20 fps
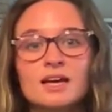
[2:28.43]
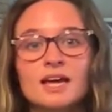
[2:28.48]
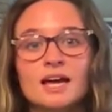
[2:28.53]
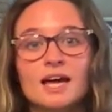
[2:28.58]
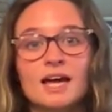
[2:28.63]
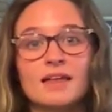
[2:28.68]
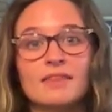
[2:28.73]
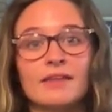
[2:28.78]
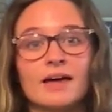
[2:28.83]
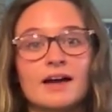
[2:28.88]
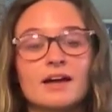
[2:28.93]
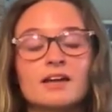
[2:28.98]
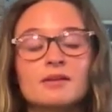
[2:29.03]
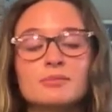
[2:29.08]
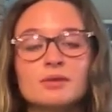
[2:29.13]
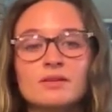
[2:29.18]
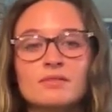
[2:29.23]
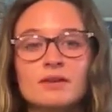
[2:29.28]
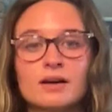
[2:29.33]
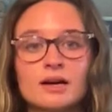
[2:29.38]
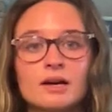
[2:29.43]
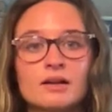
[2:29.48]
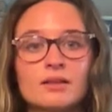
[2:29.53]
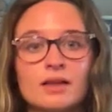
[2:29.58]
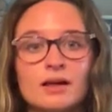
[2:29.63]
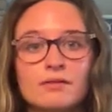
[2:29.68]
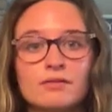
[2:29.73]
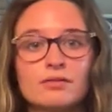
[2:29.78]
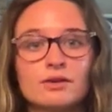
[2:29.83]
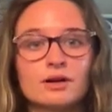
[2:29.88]
and that can be very
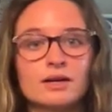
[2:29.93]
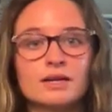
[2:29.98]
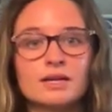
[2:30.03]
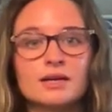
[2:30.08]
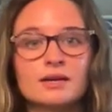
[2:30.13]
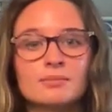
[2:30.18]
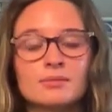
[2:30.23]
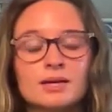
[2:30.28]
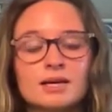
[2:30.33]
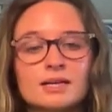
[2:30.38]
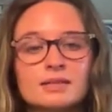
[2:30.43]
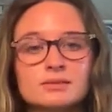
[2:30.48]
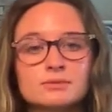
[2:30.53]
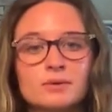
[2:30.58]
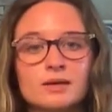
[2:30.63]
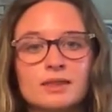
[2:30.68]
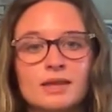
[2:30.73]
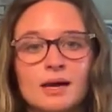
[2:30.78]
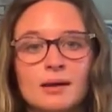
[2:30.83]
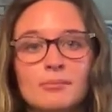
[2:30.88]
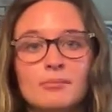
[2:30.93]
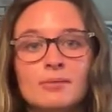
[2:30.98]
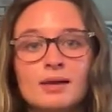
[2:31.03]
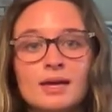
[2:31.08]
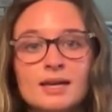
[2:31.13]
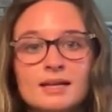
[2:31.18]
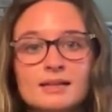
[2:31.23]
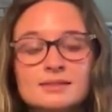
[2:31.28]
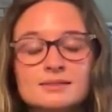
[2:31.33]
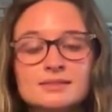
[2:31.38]
life-threatening, because what that
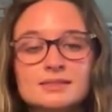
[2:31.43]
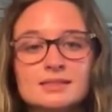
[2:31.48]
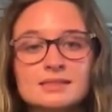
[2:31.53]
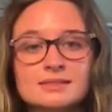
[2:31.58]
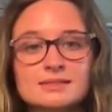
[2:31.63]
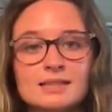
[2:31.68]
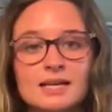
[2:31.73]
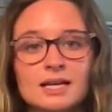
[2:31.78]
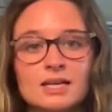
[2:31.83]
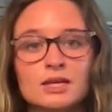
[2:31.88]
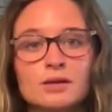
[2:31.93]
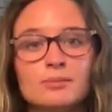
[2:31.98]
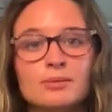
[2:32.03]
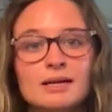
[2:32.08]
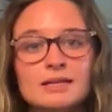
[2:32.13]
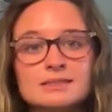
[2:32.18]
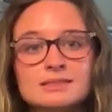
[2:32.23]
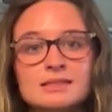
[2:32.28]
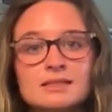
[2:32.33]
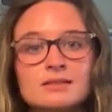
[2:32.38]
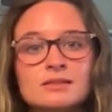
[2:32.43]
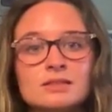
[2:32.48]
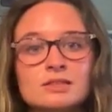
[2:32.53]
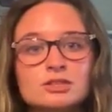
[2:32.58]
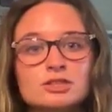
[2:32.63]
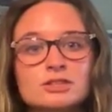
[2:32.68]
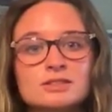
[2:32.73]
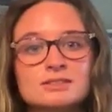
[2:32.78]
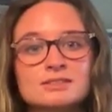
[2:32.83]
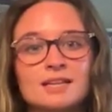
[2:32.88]
means is that you basically
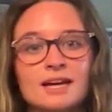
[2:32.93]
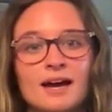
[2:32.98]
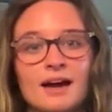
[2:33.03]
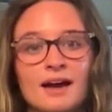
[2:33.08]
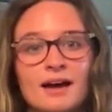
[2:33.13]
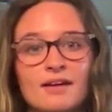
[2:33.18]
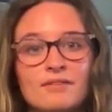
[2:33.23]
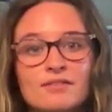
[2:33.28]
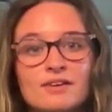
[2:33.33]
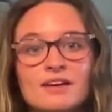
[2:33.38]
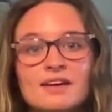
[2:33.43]
just have